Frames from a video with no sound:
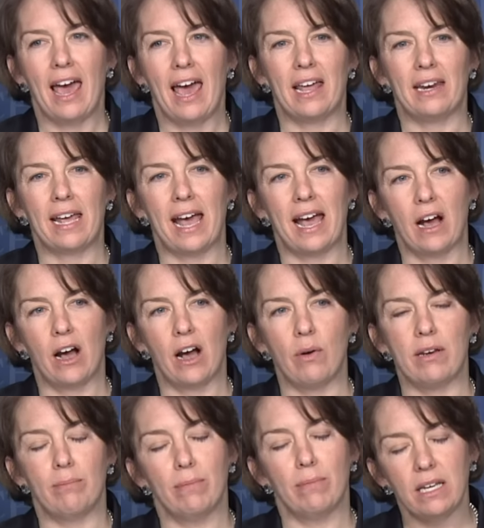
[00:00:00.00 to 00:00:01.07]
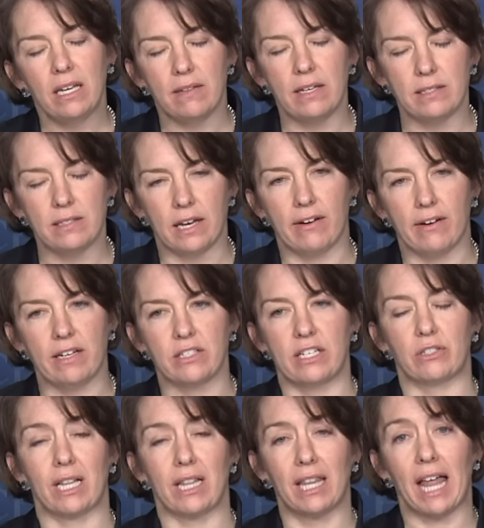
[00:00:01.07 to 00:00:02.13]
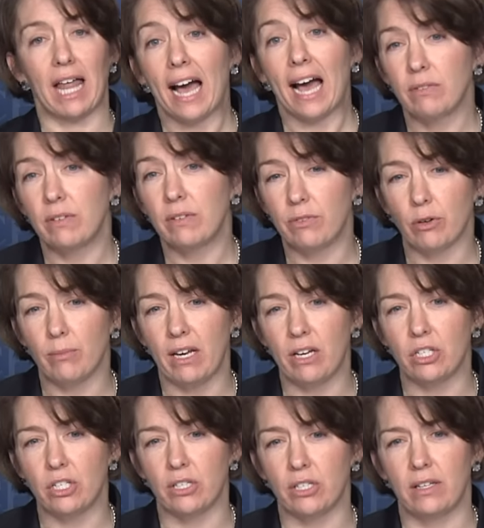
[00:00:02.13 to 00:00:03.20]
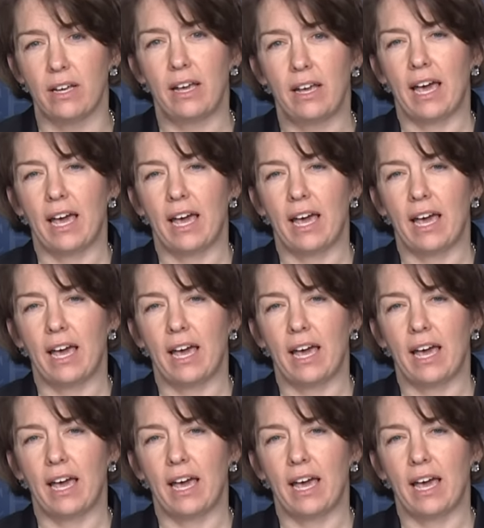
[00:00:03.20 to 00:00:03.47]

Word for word: and how in many of these areas there's a lack of information